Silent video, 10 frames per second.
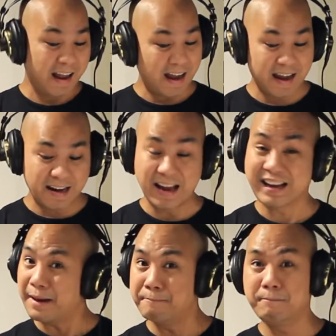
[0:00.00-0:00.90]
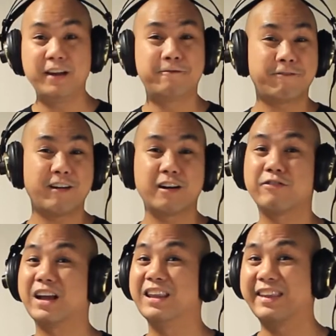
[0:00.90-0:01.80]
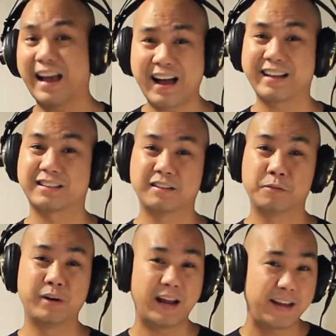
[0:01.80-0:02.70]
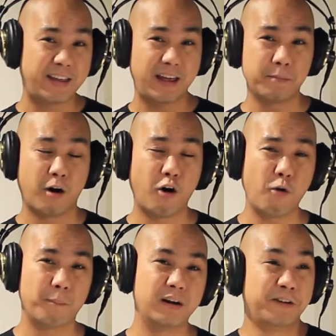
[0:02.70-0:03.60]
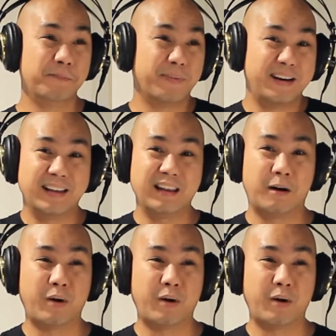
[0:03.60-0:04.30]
And I got made fun of a lot when I came home to Manila,